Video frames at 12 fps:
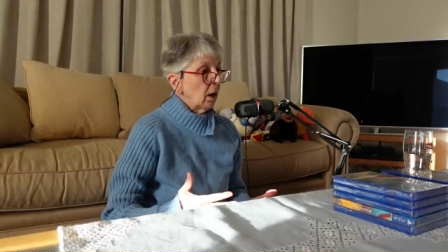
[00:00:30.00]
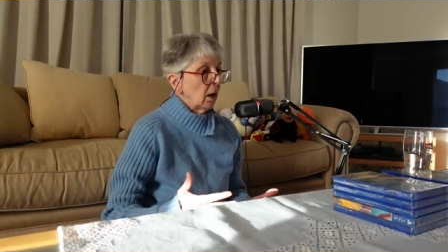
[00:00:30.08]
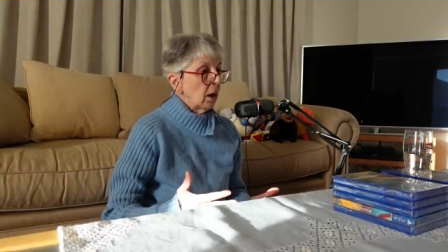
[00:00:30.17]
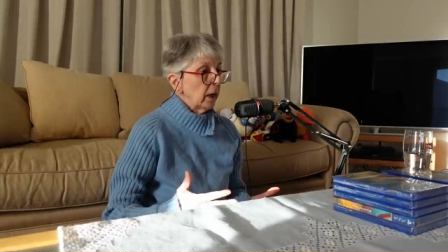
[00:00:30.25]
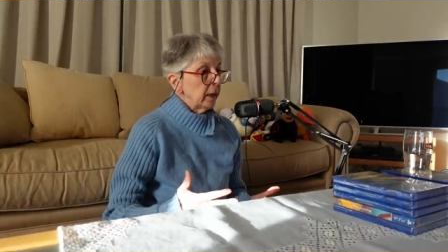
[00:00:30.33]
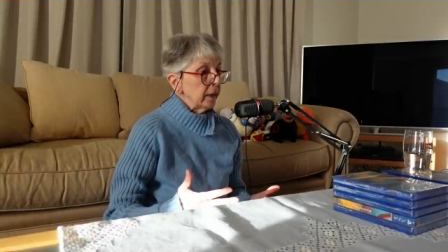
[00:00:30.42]

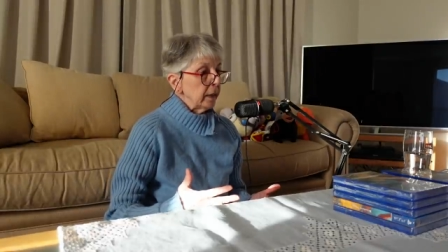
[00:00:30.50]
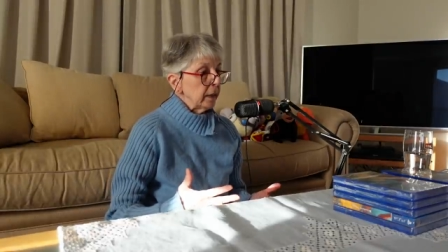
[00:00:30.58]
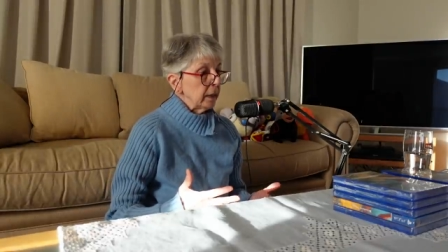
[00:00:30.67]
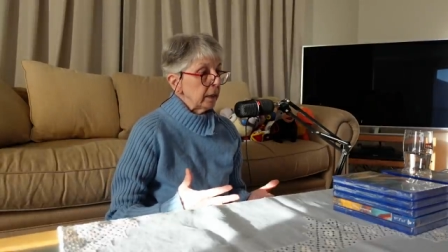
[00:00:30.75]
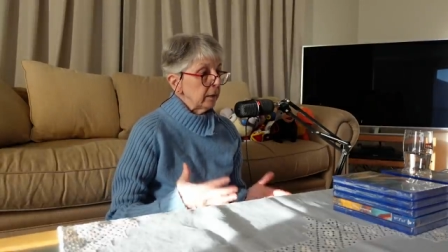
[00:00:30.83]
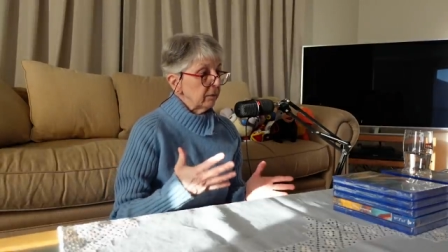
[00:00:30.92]

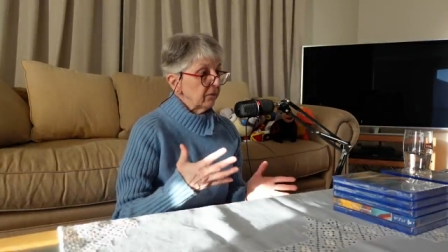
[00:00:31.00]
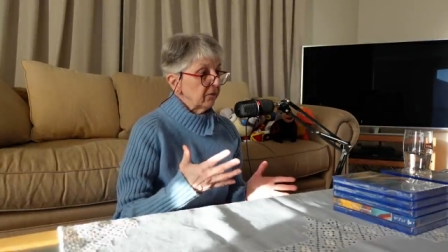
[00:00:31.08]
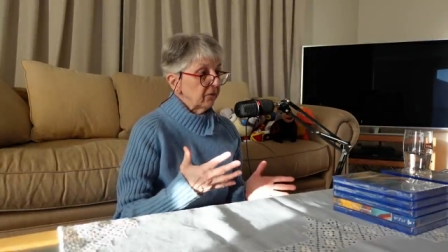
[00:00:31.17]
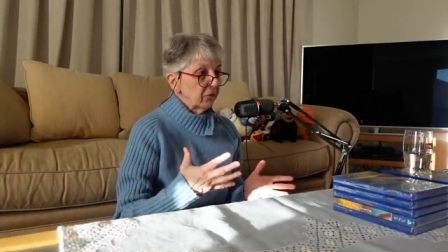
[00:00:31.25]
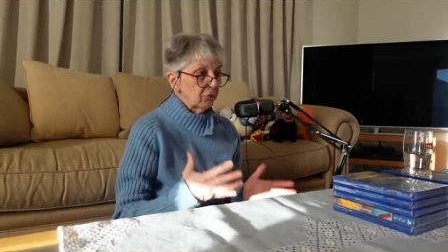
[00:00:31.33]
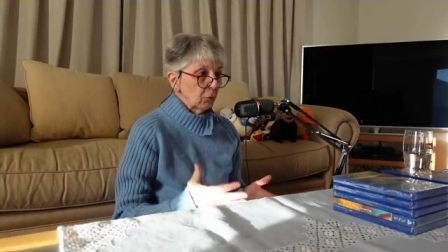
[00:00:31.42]
I
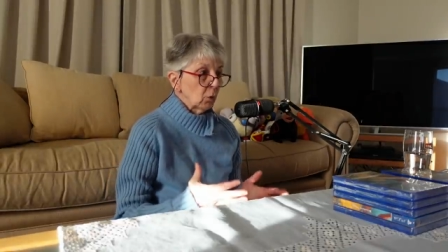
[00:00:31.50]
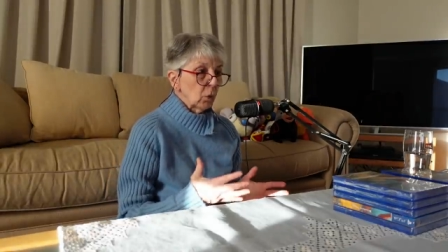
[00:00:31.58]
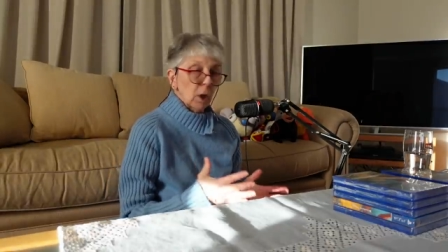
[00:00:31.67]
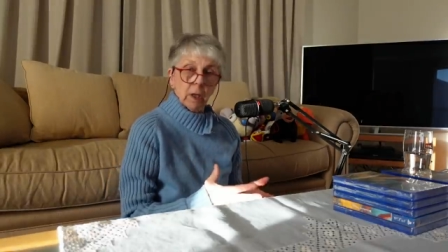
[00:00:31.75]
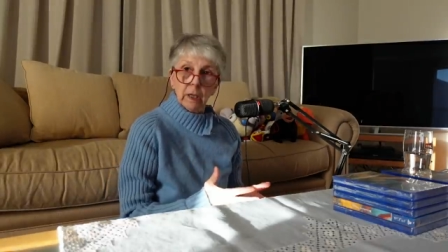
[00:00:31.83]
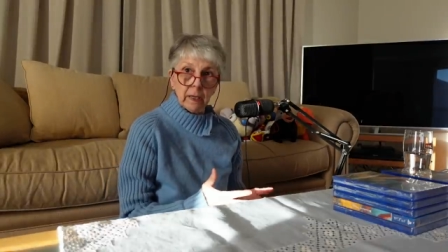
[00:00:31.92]

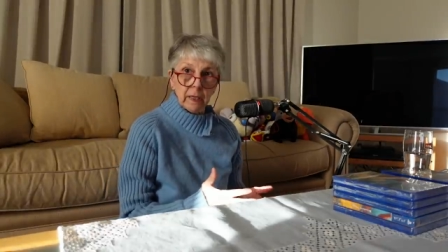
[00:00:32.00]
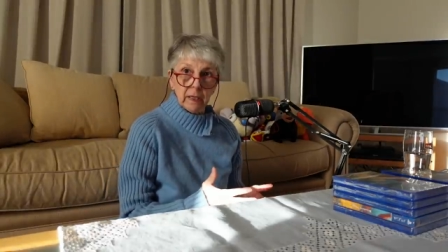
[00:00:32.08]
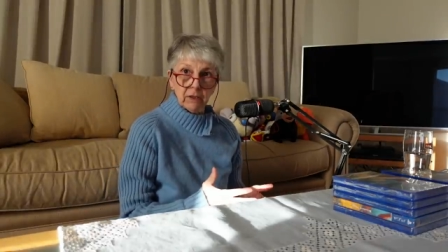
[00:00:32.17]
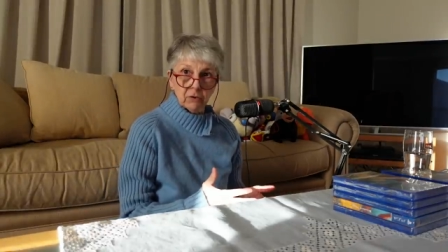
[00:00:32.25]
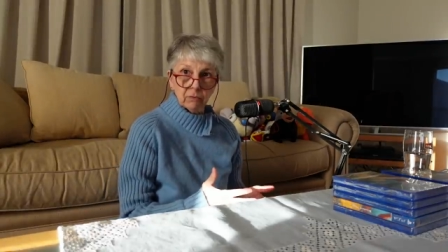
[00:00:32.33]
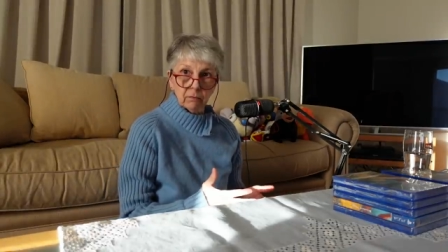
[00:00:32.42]
saw I
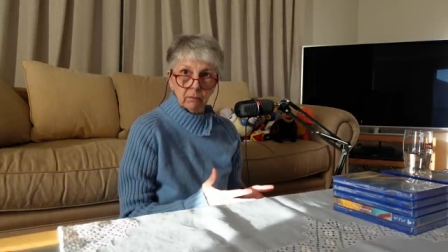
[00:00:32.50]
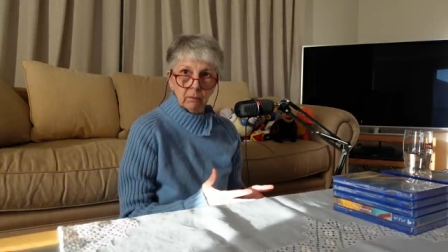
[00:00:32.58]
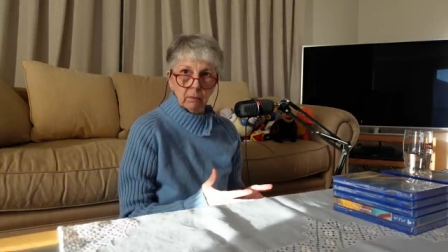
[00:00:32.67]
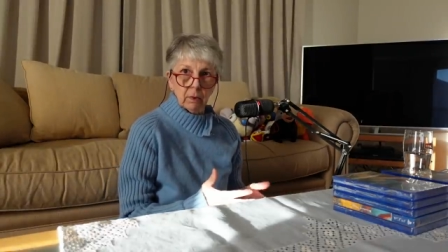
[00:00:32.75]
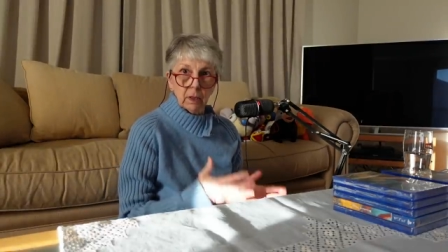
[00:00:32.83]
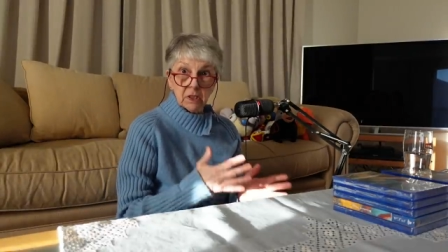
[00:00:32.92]
had
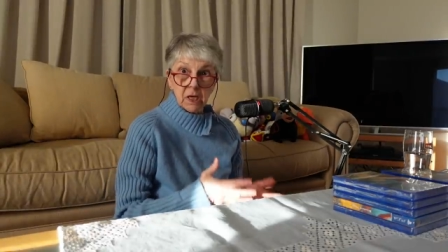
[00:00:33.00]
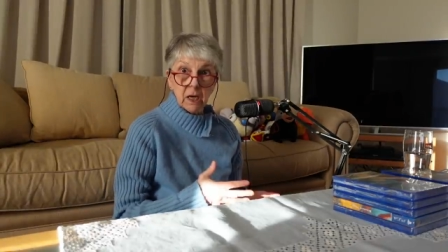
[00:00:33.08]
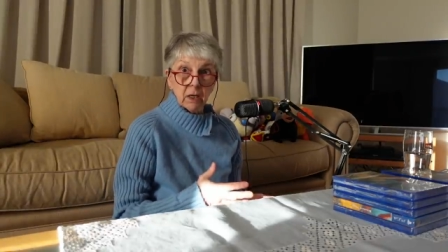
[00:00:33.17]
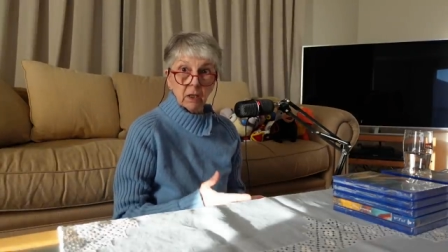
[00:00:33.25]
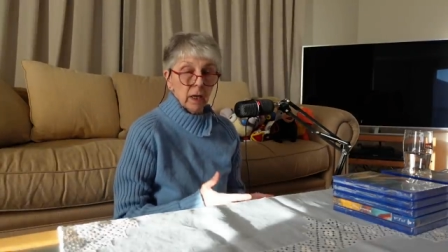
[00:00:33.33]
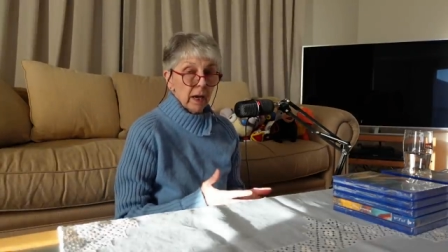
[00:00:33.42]

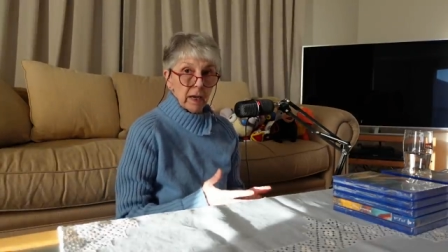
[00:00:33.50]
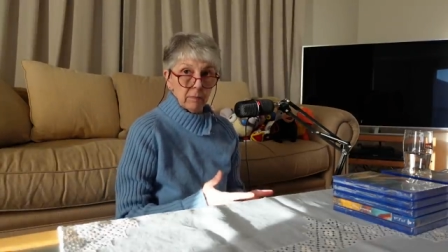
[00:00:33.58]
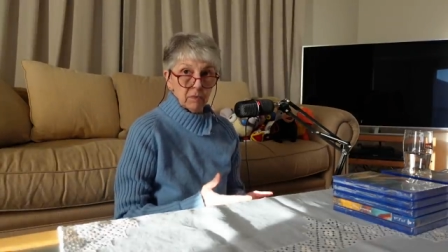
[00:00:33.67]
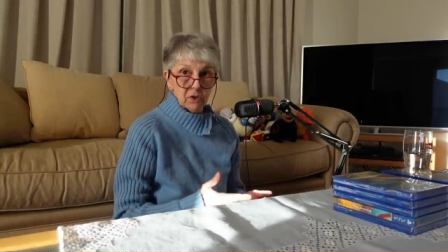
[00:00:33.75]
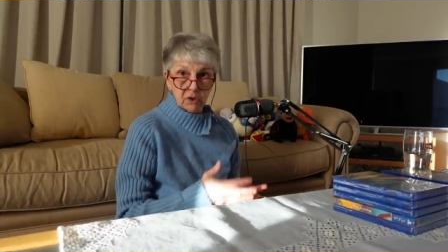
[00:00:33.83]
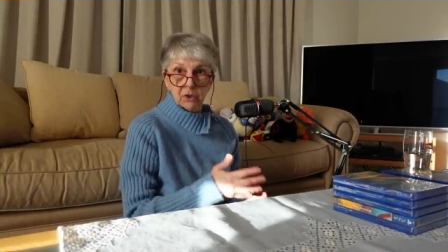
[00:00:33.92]
10
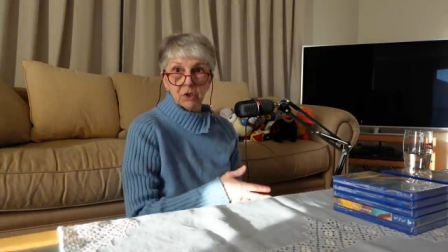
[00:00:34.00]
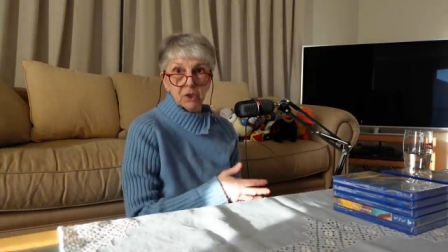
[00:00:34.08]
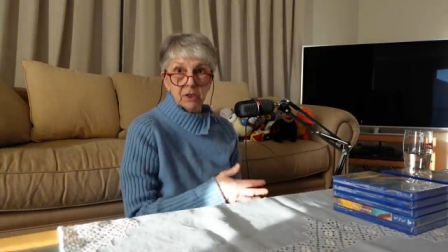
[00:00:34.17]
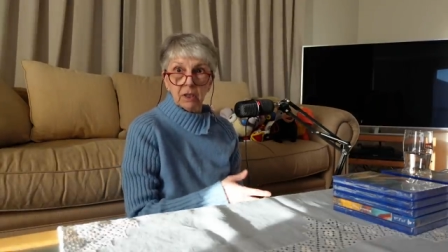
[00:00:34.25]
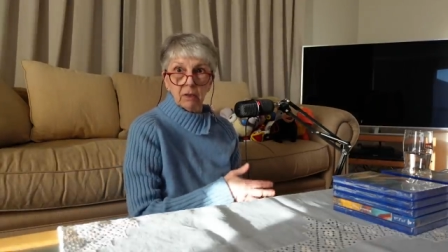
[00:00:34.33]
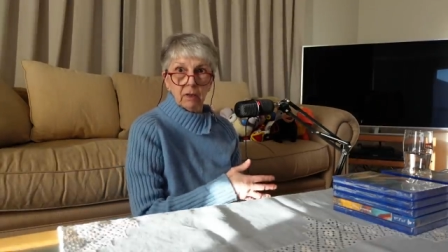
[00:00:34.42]
games
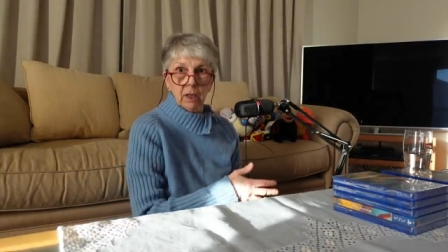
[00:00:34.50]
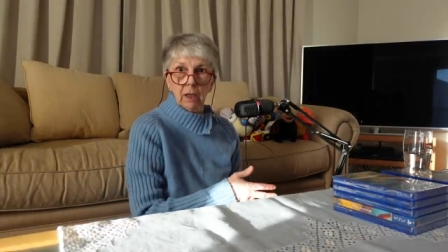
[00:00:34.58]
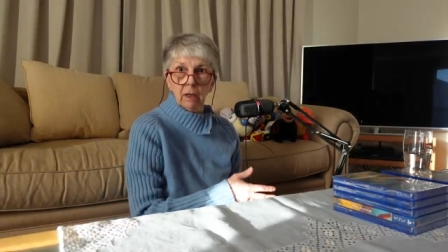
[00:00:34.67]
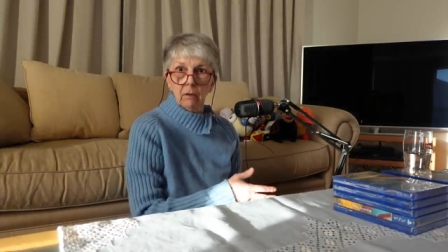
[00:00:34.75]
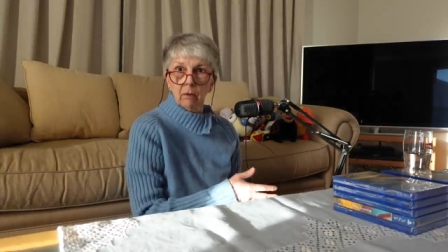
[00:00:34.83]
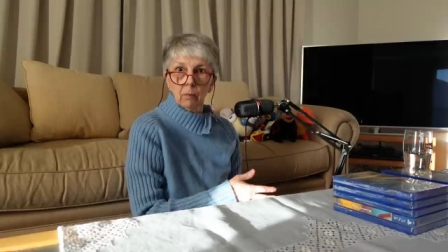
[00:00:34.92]
sitting
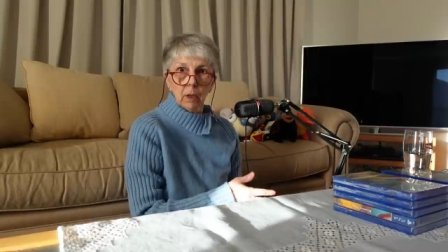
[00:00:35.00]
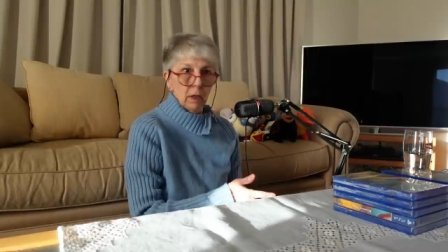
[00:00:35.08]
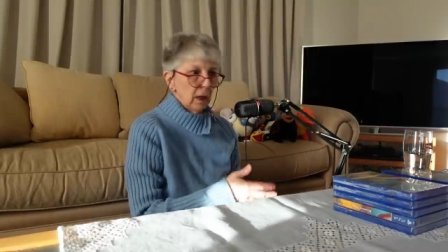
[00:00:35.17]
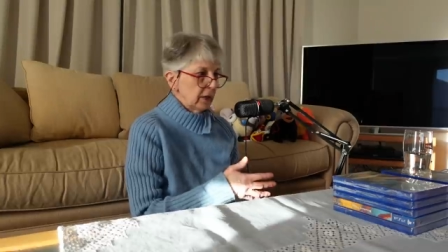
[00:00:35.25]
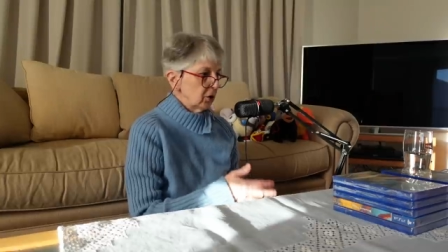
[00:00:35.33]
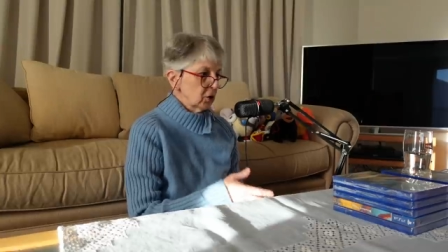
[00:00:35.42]
there on my
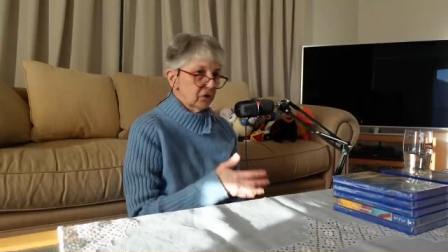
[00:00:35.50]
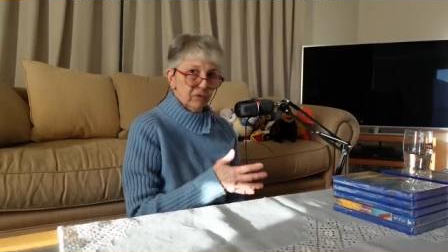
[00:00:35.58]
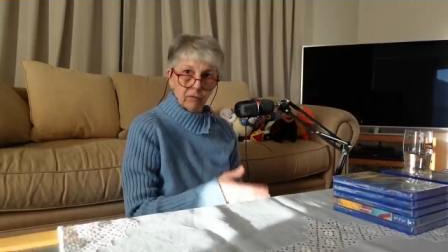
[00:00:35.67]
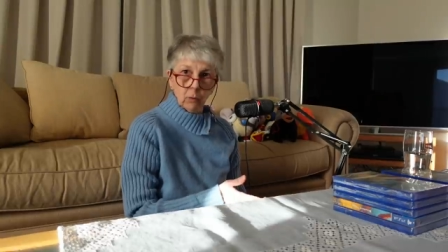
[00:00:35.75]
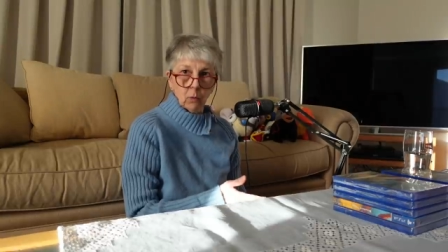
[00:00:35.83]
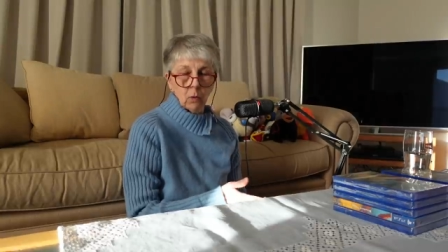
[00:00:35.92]
lounge
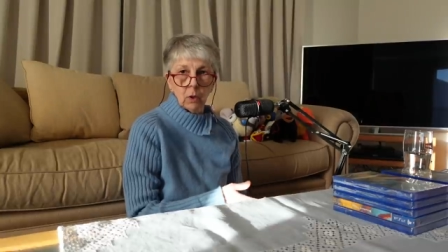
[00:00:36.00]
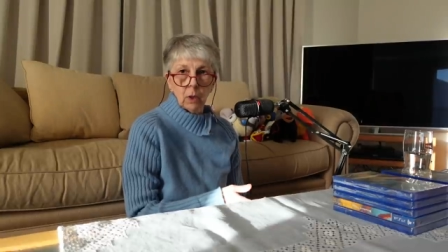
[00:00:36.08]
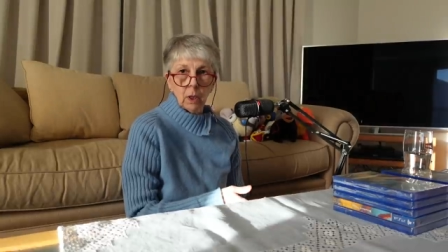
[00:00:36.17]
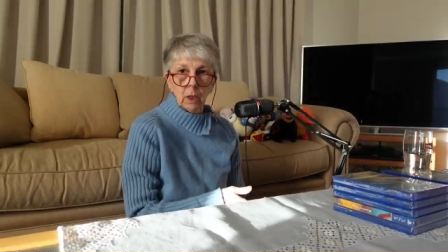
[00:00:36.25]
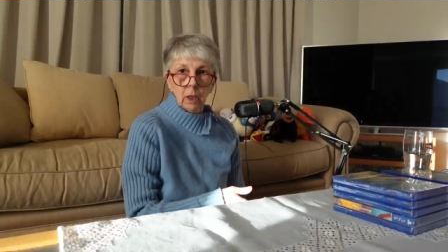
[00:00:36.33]
floor